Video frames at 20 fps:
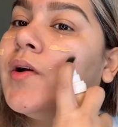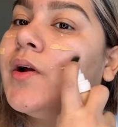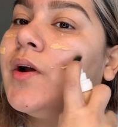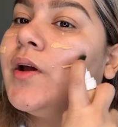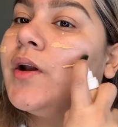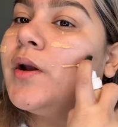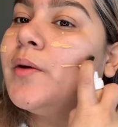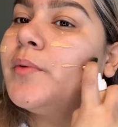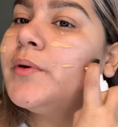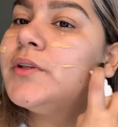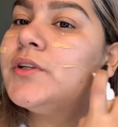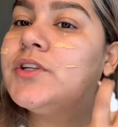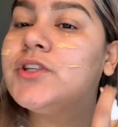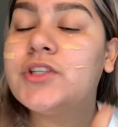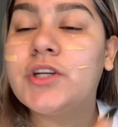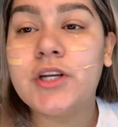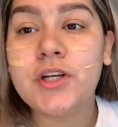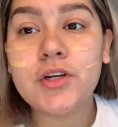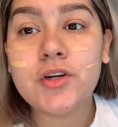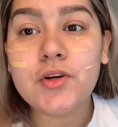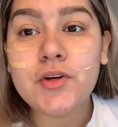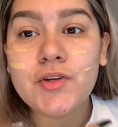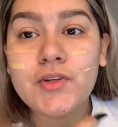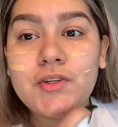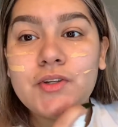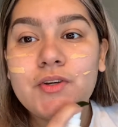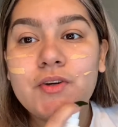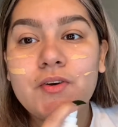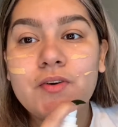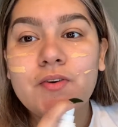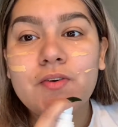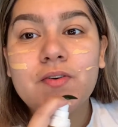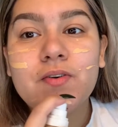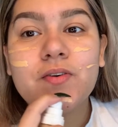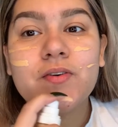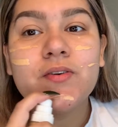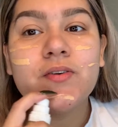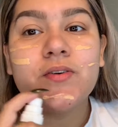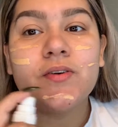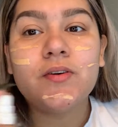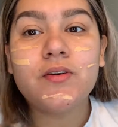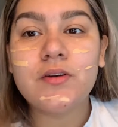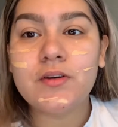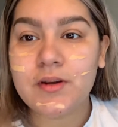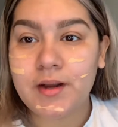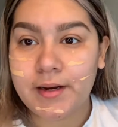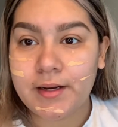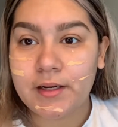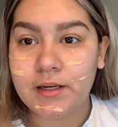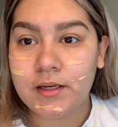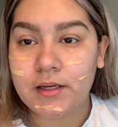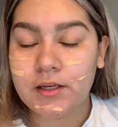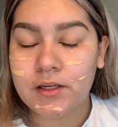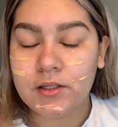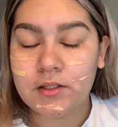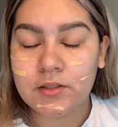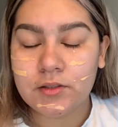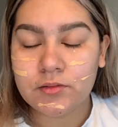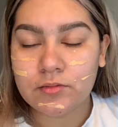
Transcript: And I bought the shade 290.